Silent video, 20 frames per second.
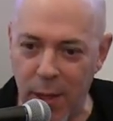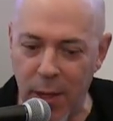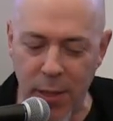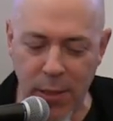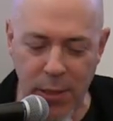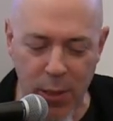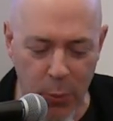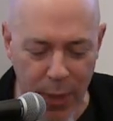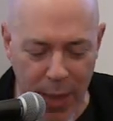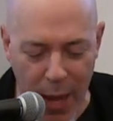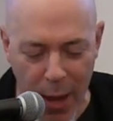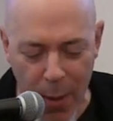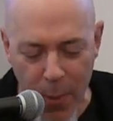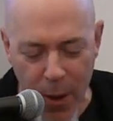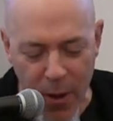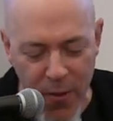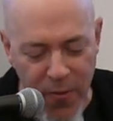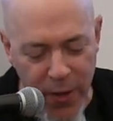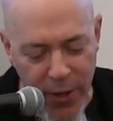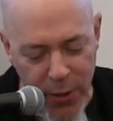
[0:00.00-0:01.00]
So without
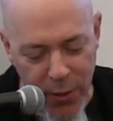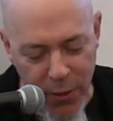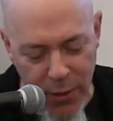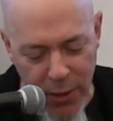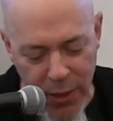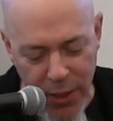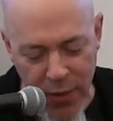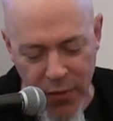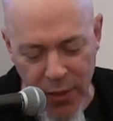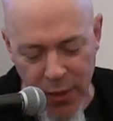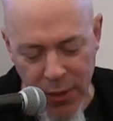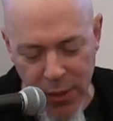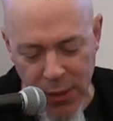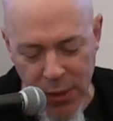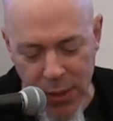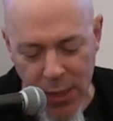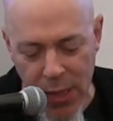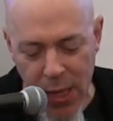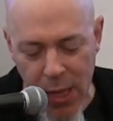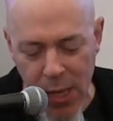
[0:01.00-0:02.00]
my finger leaving this
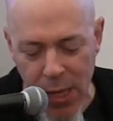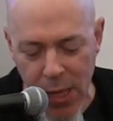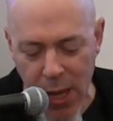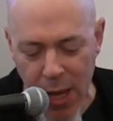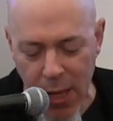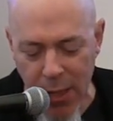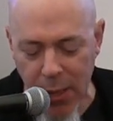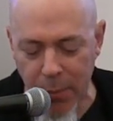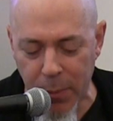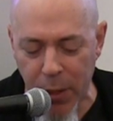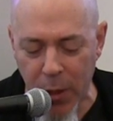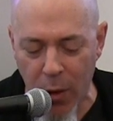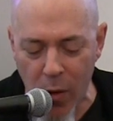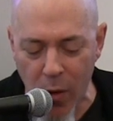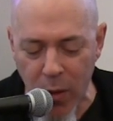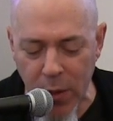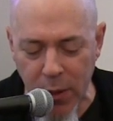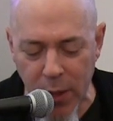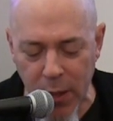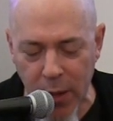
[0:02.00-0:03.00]
key, I can be
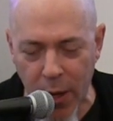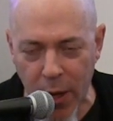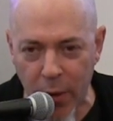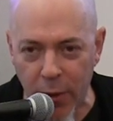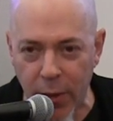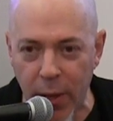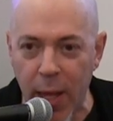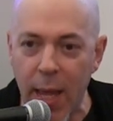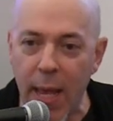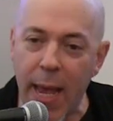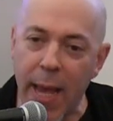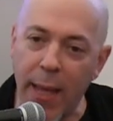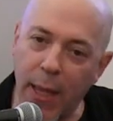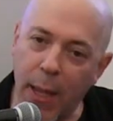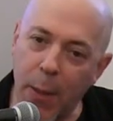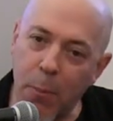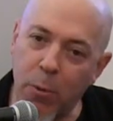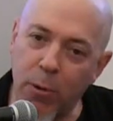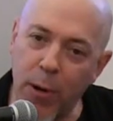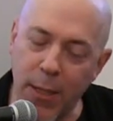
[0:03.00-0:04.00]
holding the note and
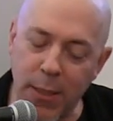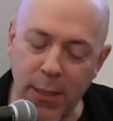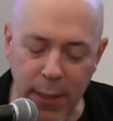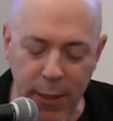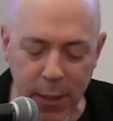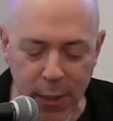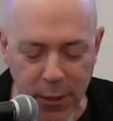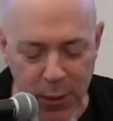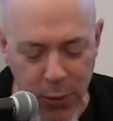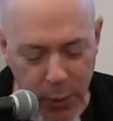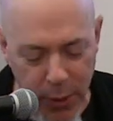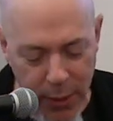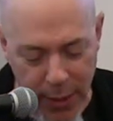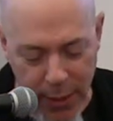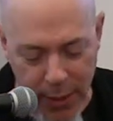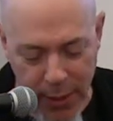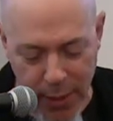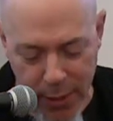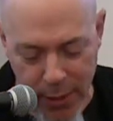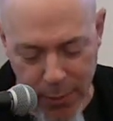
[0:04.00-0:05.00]
like pressing into it,
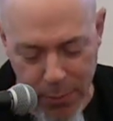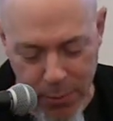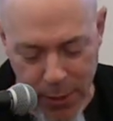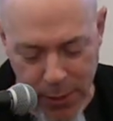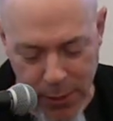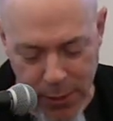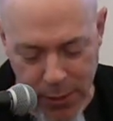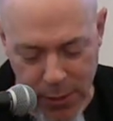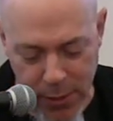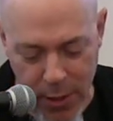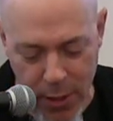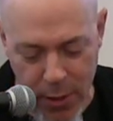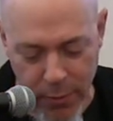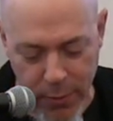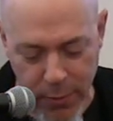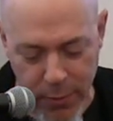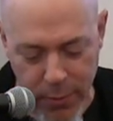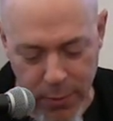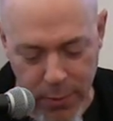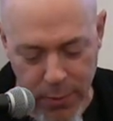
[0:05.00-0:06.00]
like I can press this note
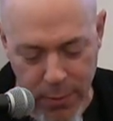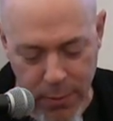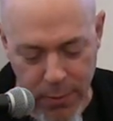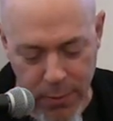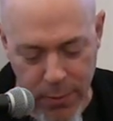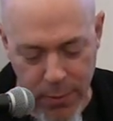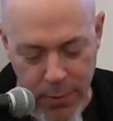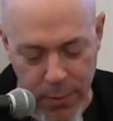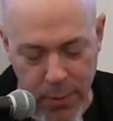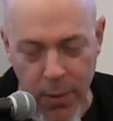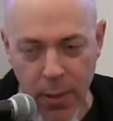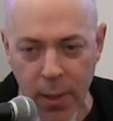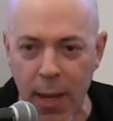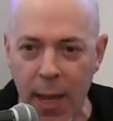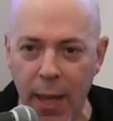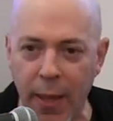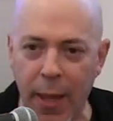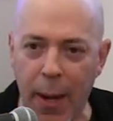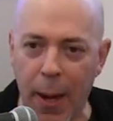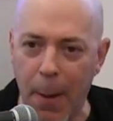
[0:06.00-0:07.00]
and,
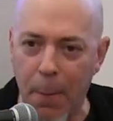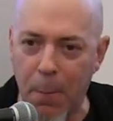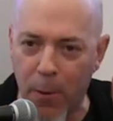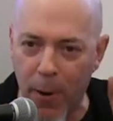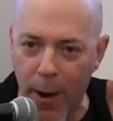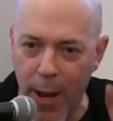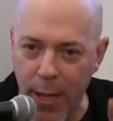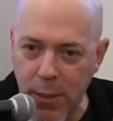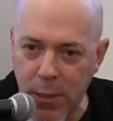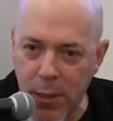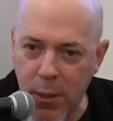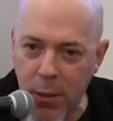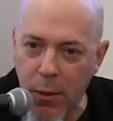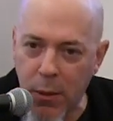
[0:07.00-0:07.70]
and then I press